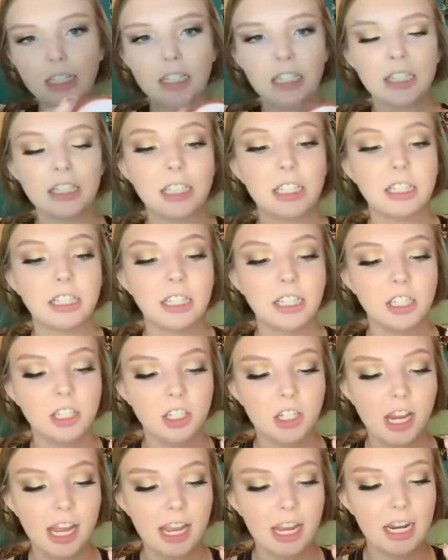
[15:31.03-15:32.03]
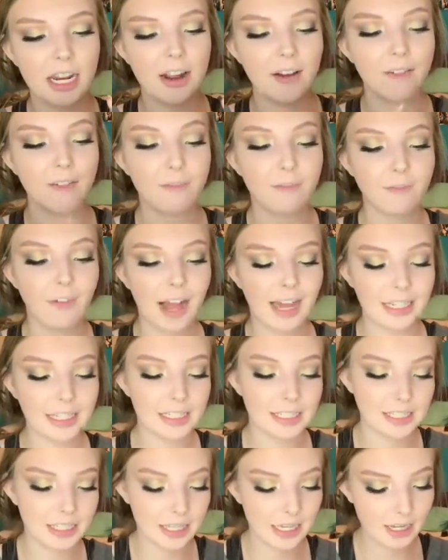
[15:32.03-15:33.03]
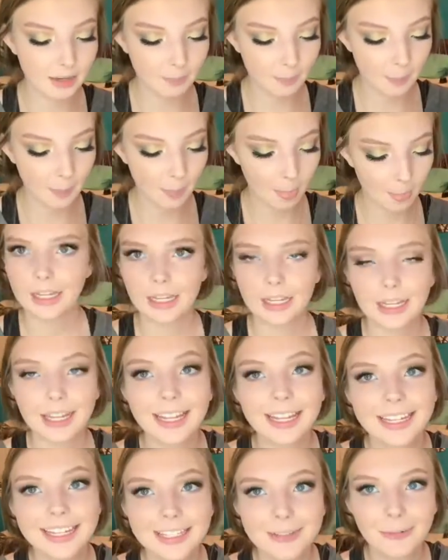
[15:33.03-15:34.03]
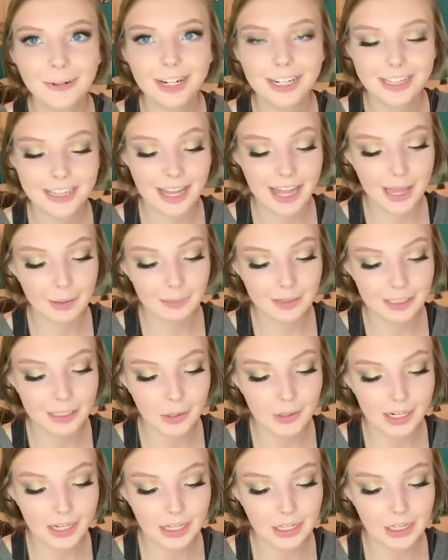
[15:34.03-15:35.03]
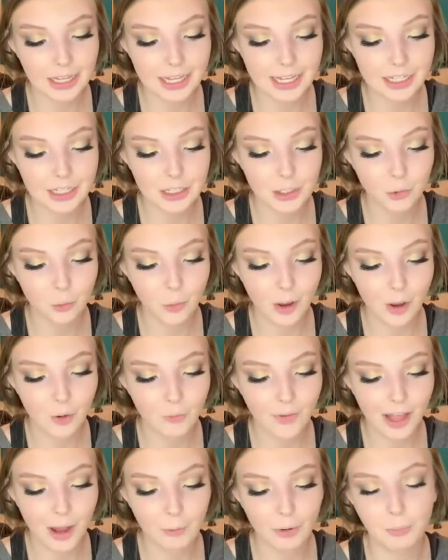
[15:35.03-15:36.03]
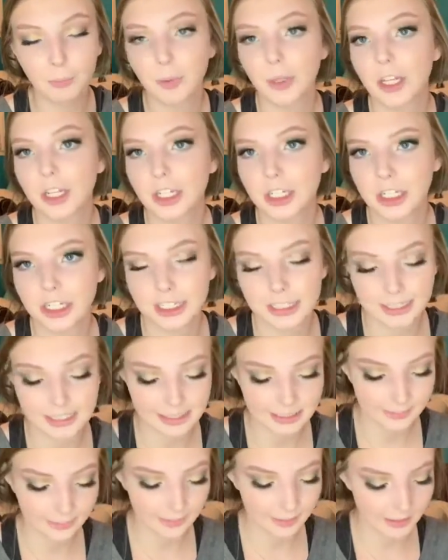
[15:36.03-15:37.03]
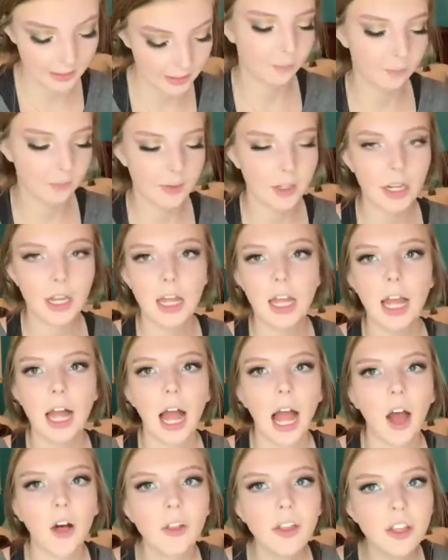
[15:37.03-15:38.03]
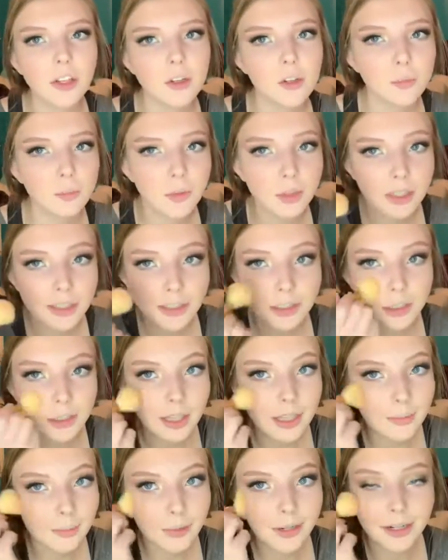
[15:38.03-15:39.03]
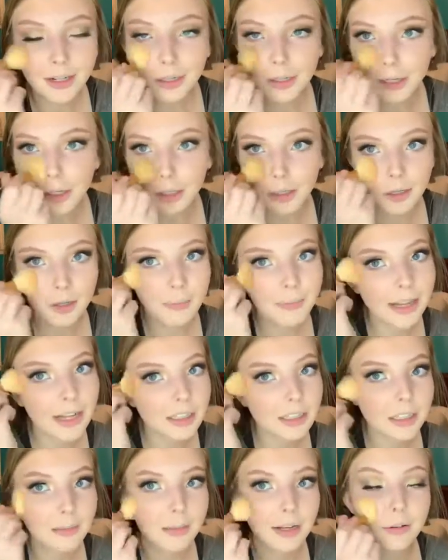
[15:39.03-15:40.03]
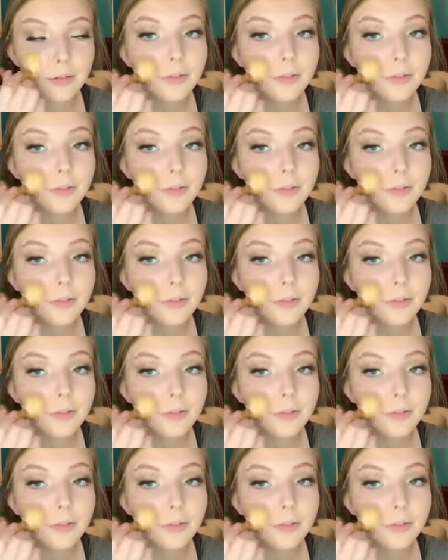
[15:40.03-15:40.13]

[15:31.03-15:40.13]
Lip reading: this is the shade Feisty, and it's one of the Amazonian Clay 12-hour blushes. I only use blush to like bring color back to my